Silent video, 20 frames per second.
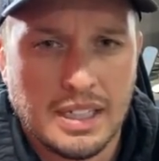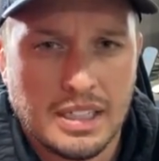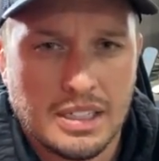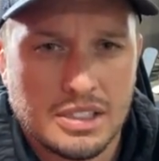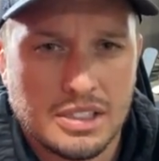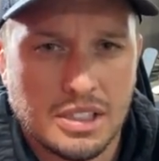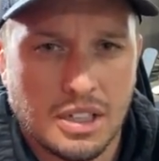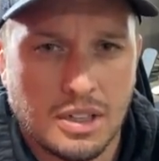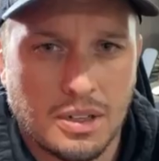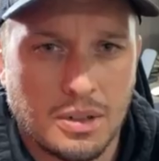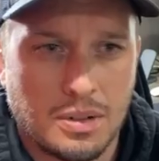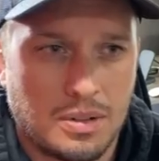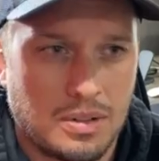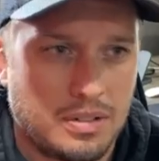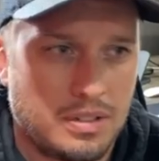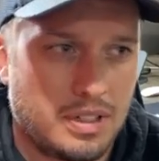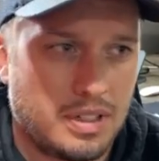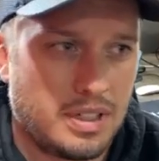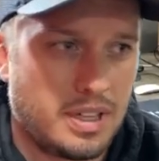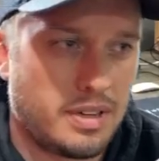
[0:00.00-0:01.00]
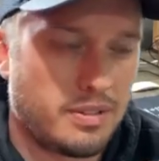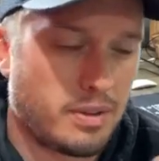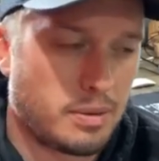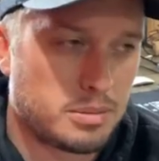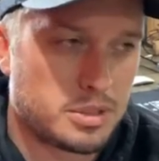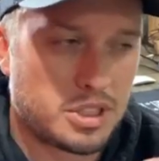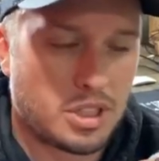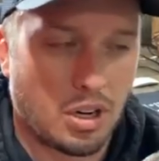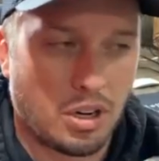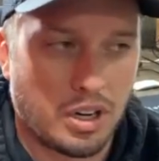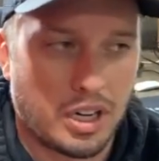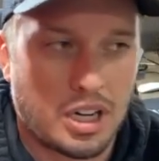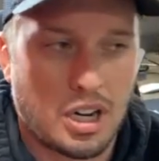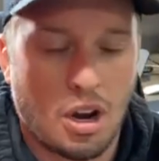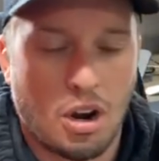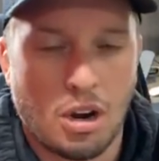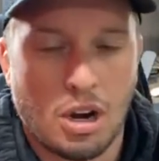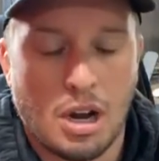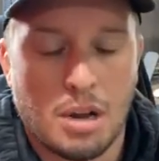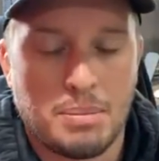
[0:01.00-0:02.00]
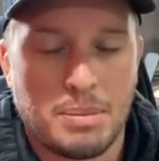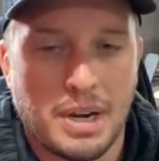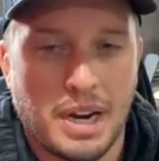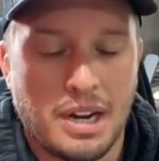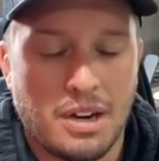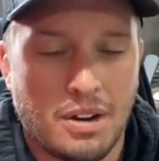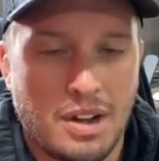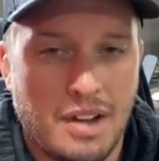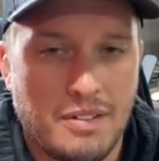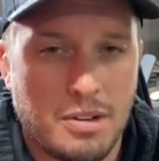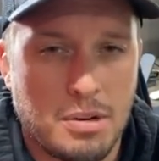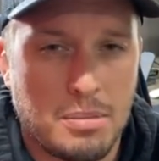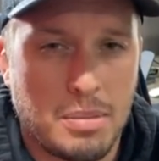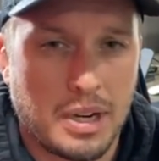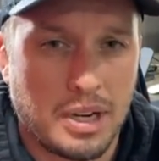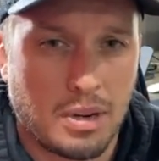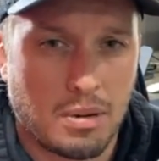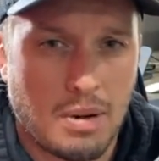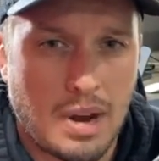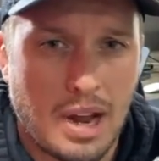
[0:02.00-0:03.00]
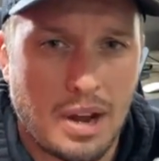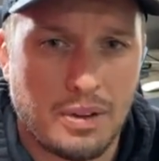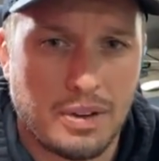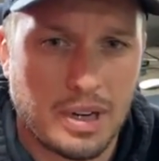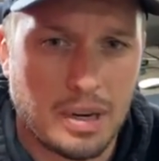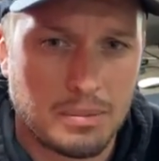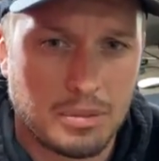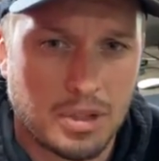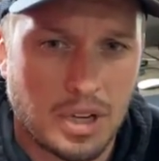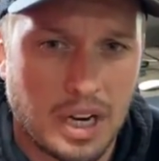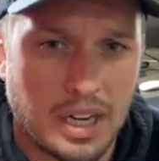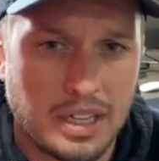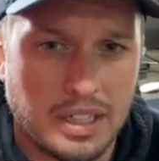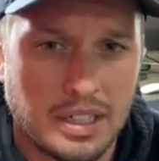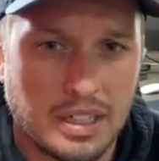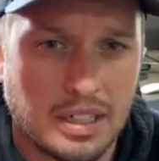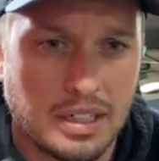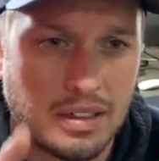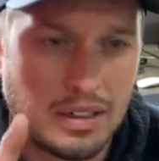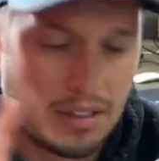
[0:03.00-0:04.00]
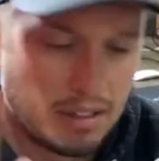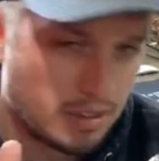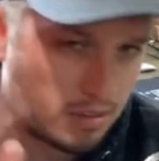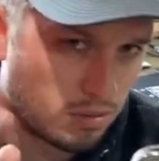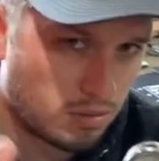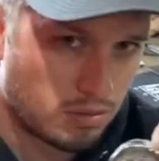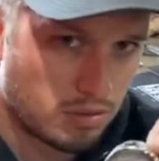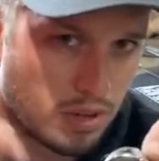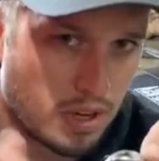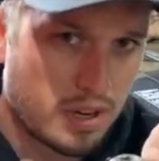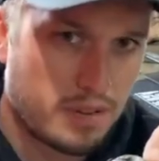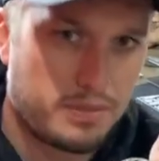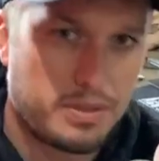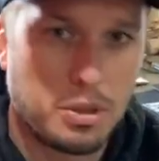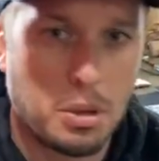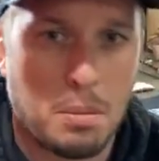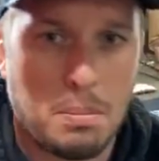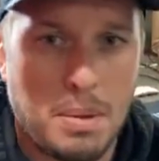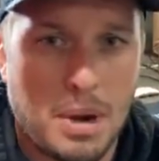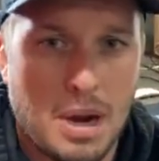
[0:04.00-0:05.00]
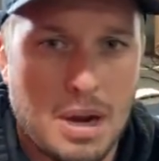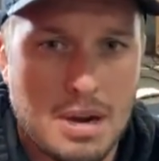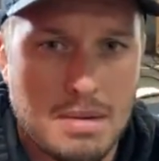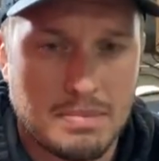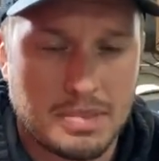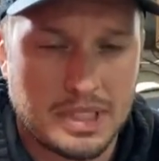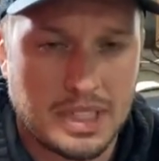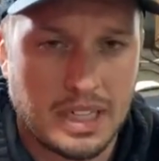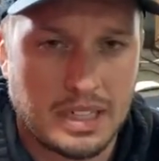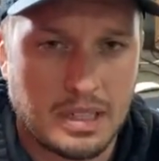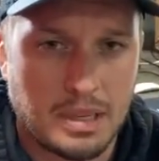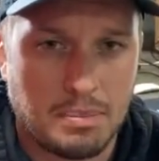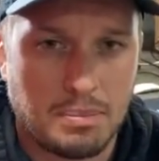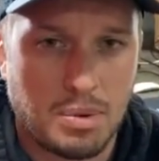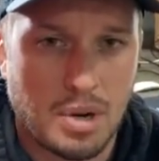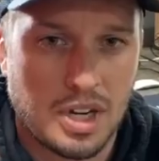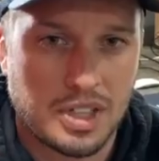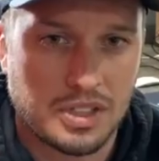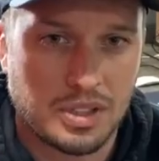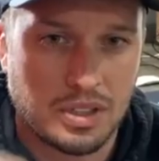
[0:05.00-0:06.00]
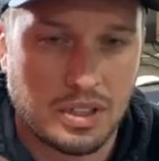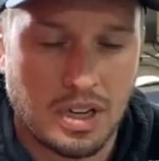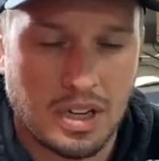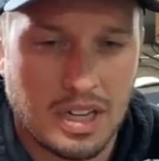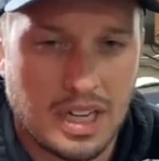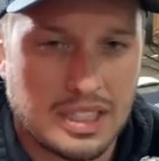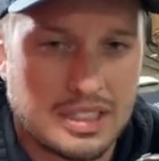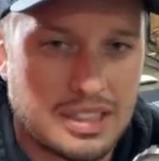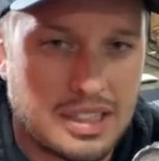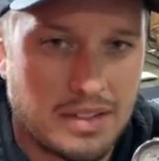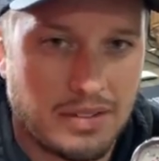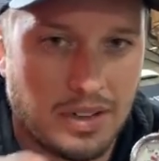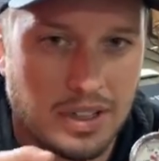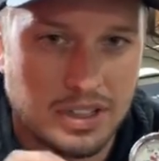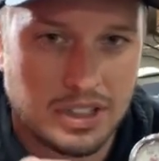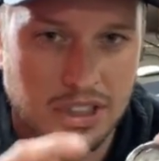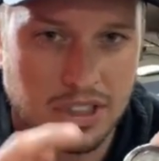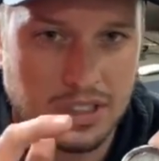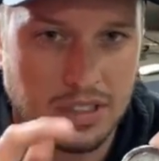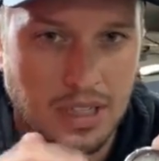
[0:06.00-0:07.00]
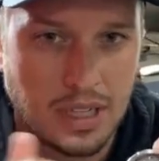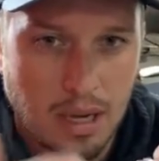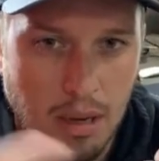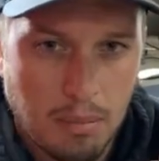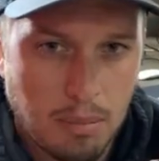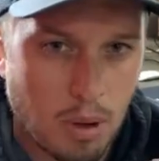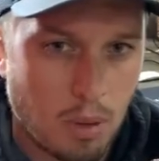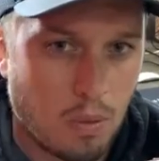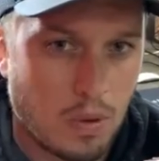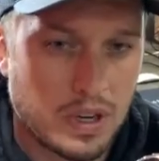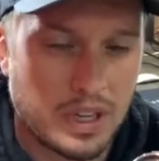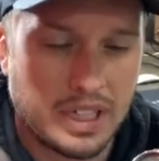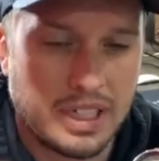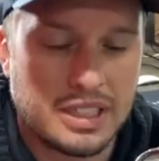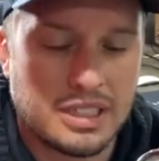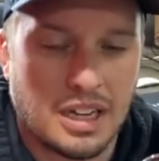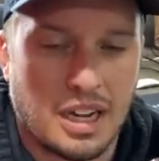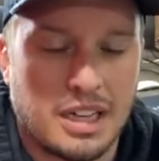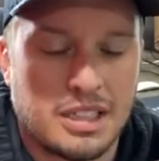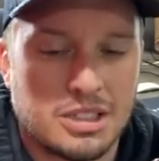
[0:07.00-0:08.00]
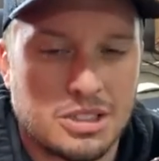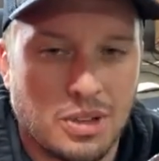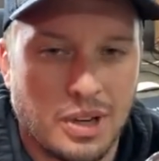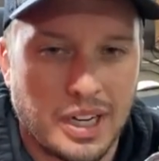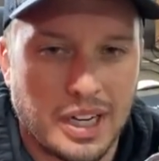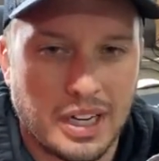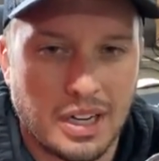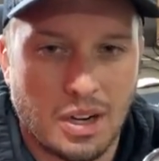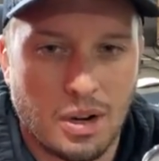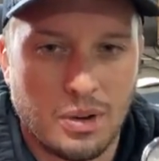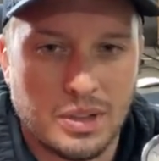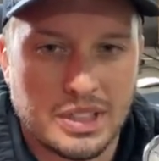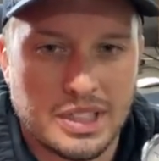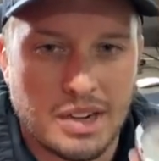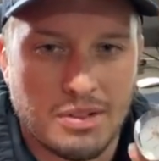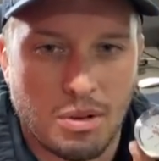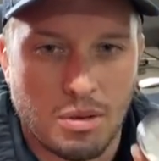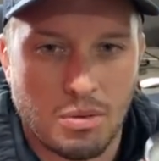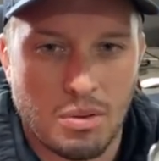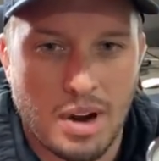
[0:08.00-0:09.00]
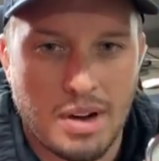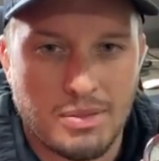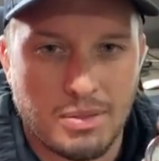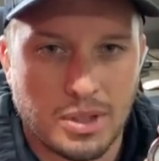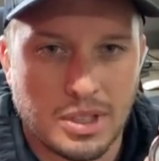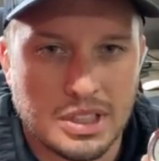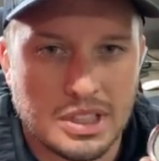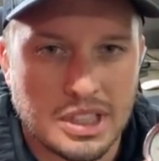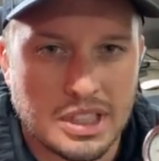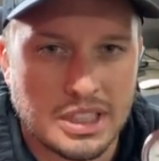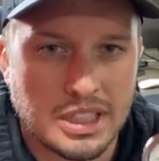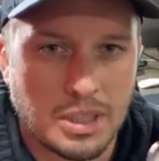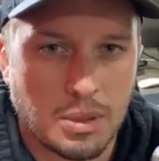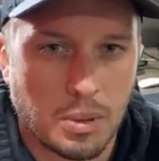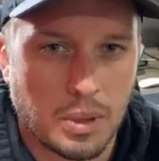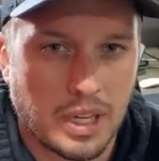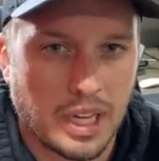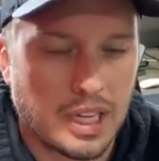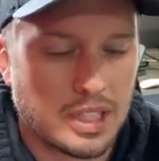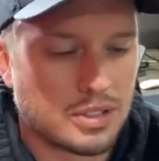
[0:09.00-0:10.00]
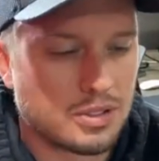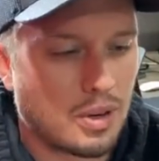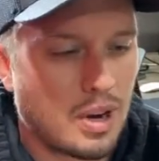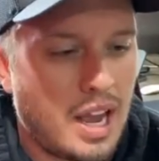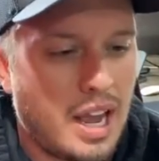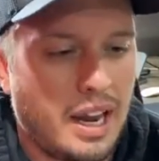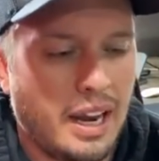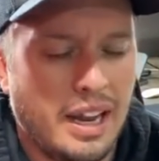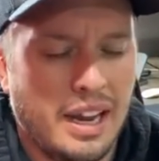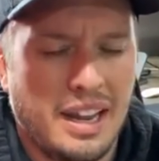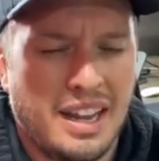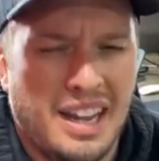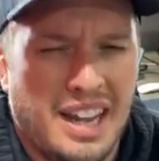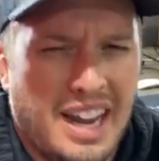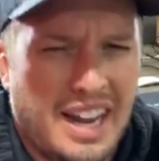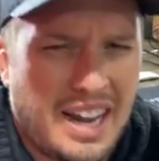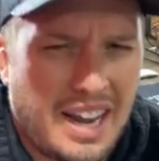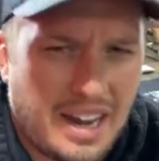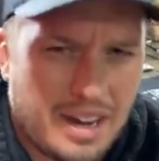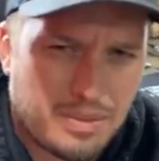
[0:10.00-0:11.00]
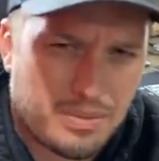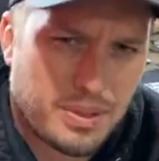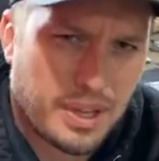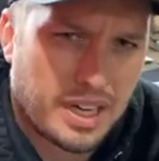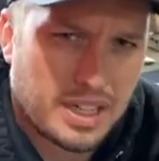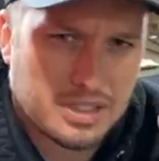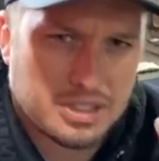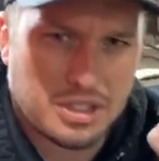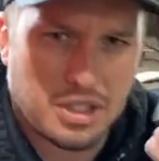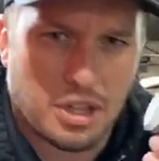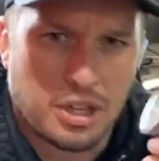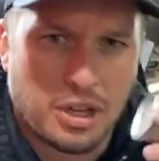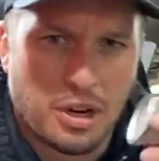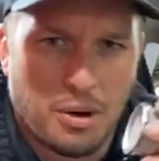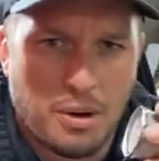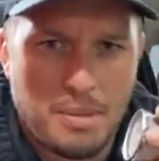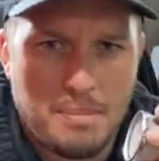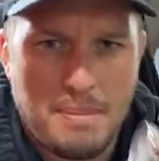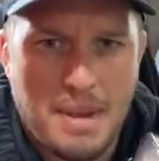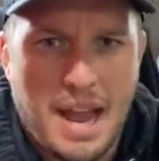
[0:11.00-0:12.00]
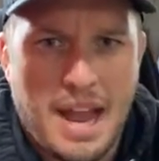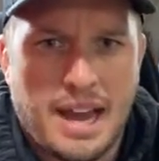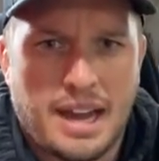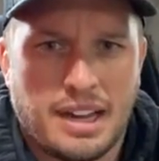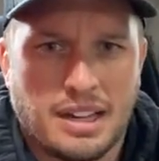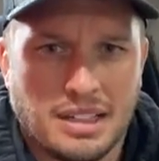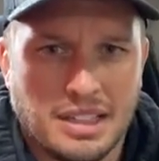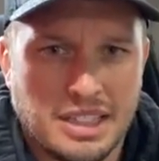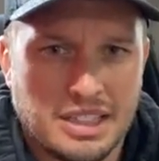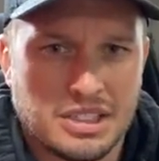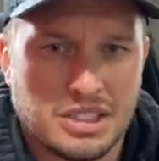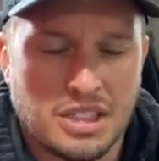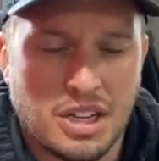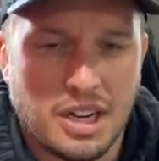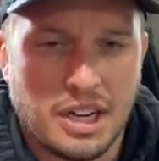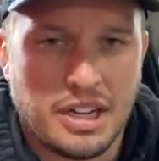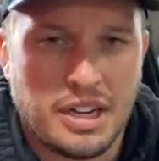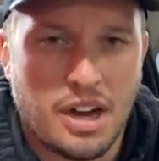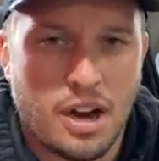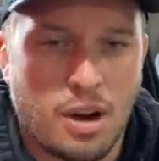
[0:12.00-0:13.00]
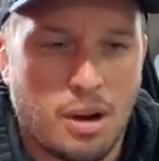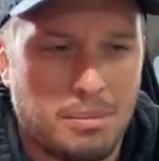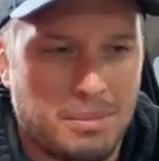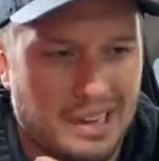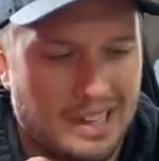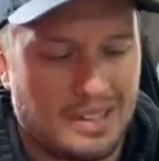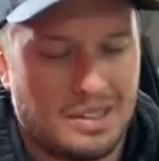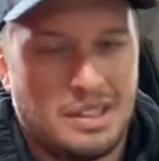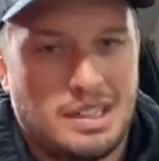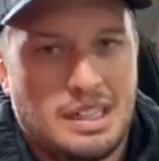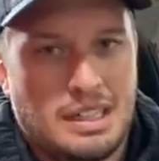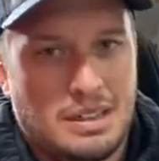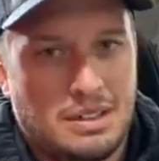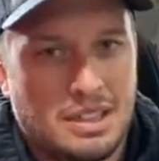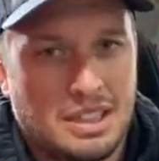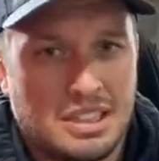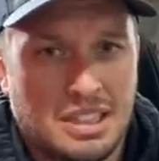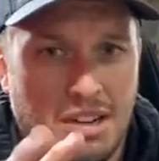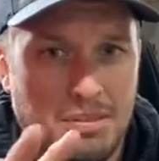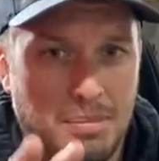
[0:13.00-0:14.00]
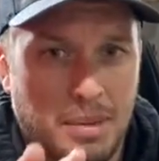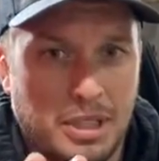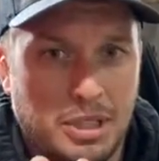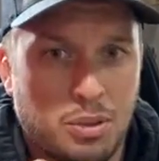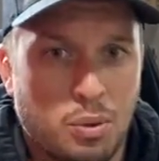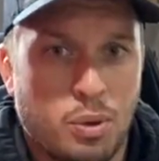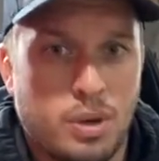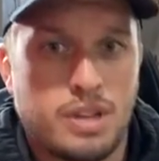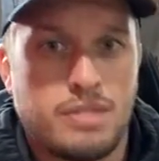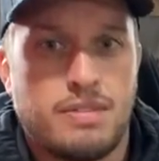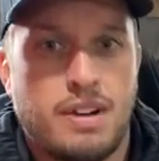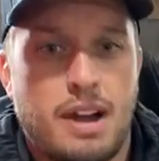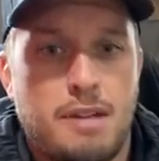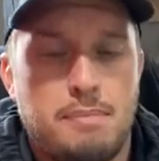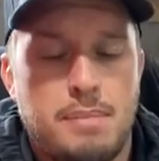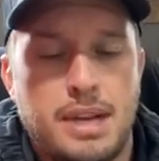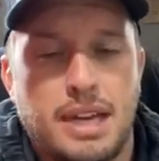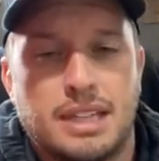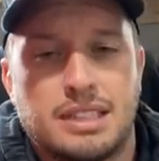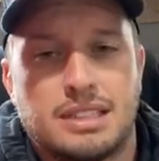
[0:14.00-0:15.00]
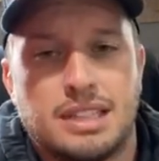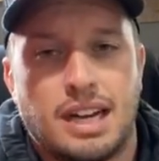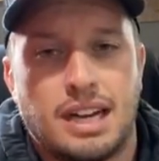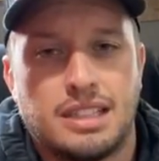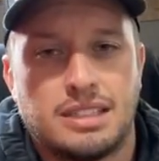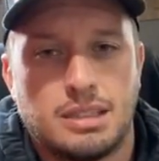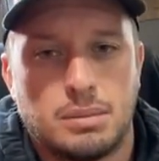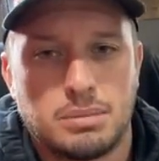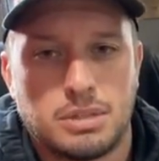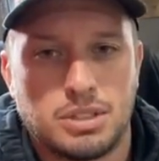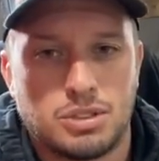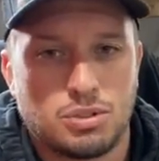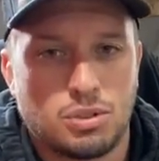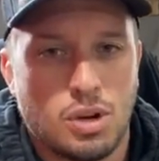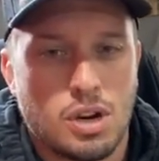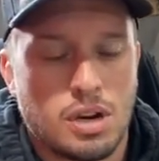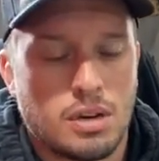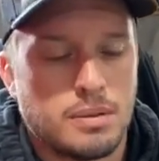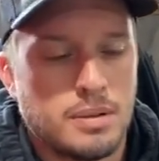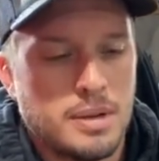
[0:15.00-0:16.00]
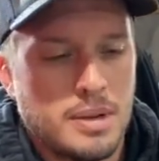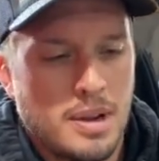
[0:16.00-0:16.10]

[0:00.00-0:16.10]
So if I'm starting a car up and I don't have anybody around and I'm trying to run the fuel pump, set the pressure and all that stuff, I'll just put one of these on so I can always have a reference to see where things are at. And then if things start going bad, at least I know I'm like, well, it's off by 25 PSI, something's wrong.